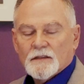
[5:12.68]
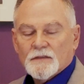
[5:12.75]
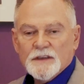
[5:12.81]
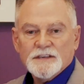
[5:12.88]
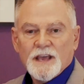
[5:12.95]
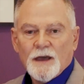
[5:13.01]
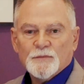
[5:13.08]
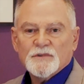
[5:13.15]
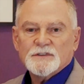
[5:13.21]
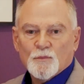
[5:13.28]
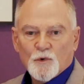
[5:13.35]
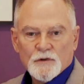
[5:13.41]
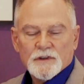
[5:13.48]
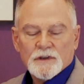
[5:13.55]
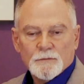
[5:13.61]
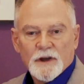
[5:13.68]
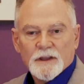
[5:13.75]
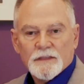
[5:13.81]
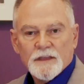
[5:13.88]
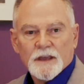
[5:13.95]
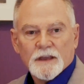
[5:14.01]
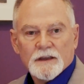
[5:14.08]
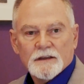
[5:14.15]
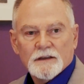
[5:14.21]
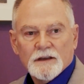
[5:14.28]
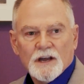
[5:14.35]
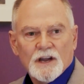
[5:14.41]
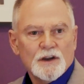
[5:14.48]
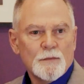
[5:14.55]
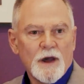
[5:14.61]
This happens more than you might think.
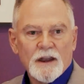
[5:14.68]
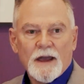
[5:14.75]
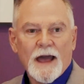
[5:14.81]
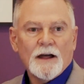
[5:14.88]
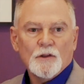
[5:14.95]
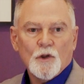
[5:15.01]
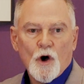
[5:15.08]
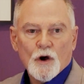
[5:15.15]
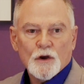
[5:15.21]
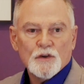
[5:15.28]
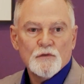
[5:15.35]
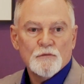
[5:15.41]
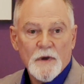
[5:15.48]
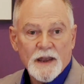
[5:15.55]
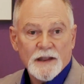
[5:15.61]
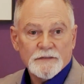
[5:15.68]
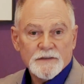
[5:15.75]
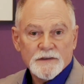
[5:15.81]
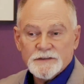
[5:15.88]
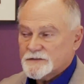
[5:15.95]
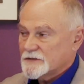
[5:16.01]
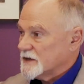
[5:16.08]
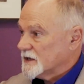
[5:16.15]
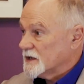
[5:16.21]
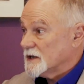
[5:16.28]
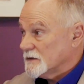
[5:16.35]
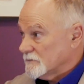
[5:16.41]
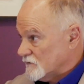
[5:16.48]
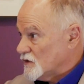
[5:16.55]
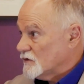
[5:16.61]
No matter how long you've been at this,
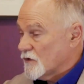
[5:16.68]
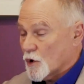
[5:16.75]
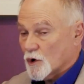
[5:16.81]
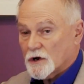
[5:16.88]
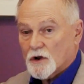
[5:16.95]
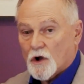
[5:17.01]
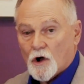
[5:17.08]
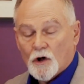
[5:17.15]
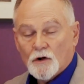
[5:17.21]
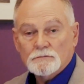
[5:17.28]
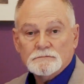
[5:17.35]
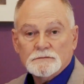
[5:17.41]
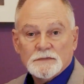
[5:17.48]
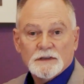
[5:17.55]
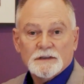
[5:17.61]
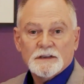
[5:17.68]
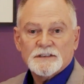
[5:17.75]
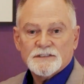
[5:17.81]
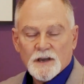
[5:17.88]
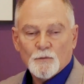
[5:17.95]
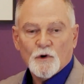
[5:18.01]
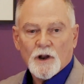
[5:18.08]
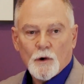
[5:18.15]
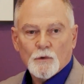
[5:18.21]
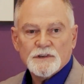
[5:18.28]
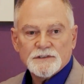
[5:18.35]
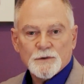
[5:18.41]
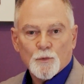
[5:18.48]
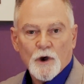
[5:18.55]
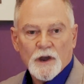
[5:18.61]
thinking you've heard it all, someone always
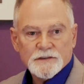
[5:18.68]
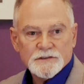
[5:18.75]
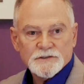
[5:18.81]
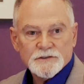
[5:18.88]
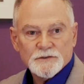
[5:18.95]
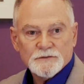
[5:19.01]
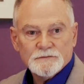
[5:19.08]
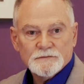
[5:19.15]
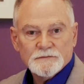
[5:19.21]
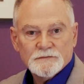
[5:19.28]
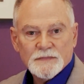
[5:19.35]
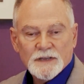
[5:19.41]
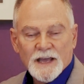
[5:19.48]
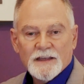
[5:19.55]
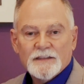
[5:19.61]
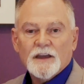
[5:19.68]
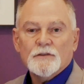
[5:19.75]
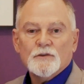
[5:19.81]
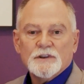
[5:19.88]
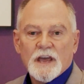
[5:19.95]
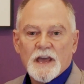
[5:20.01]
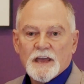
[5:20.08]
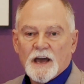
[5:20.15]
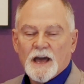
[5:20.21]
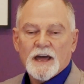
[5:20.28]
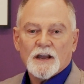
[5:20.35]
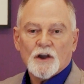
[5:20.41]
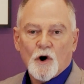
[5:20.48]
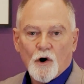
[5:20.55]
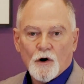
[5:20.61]
surprises you. The other day, I had
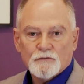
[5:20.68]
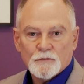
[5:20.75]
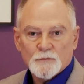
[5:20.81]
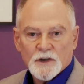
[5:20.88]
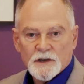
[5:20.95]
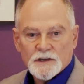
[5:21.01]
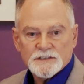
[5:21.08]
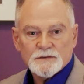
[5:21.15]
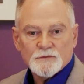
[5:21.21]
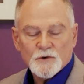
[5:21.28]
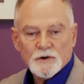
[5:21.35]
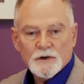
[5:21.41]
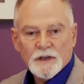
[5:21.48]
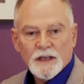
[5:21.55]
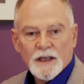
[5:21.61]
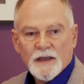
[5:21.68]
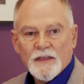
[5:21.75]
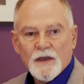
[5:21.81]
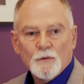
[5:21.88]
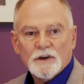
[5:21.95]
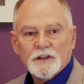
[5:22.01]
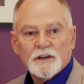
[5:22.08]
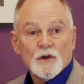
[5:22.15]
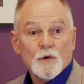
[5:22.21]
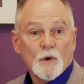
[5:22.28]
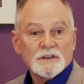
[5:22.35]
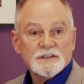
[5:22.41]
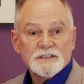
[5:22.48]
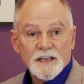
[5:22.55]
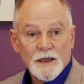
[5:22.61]
a call from a customer. They wanted to know
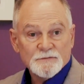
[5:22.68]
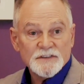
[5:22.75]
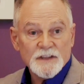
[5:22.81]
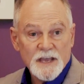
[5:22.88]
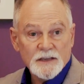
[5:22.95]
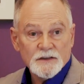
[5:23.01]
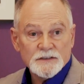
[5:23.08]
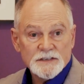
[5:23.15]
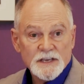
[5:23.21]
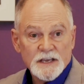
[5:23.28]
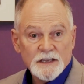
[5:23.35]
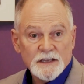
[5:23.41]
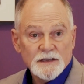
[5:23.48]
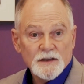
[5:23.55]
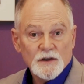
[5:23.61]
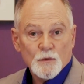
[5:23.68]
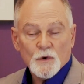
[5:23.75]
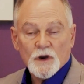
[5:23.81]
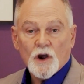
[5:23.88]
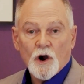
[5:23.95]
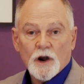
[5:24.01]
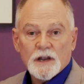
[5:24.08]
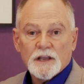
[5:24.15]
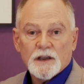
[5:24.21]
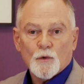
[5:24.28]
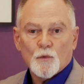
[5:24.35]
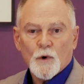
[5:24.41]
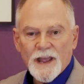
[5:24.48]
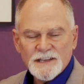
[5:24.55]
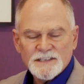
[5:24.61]
what steps they could take regarding a
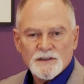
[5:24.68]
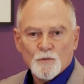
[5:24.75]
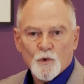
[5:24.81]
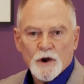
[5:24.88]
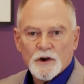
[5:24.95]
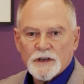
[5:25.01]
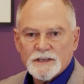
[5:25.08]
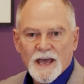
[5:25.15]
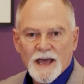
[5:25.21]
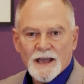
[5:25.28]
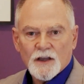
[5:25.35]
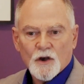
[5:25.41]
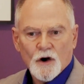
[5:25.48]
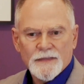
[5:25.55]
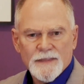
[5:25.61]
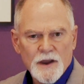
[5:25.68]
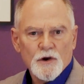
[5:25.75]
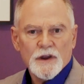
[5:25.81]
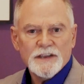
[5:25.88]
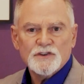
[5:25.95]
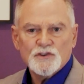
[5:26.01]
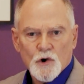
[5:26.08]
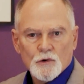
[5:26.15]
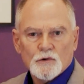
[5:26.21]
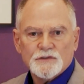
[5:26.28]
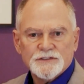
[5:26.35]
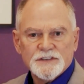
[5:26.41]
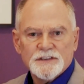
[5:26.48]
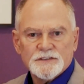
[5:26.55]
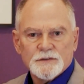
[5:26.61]
ransomware attack on their internal
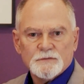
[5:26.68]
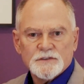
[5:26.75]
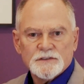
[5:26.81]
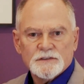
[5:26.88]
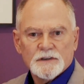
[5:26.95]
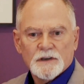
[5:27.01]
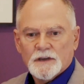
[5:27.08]
systems.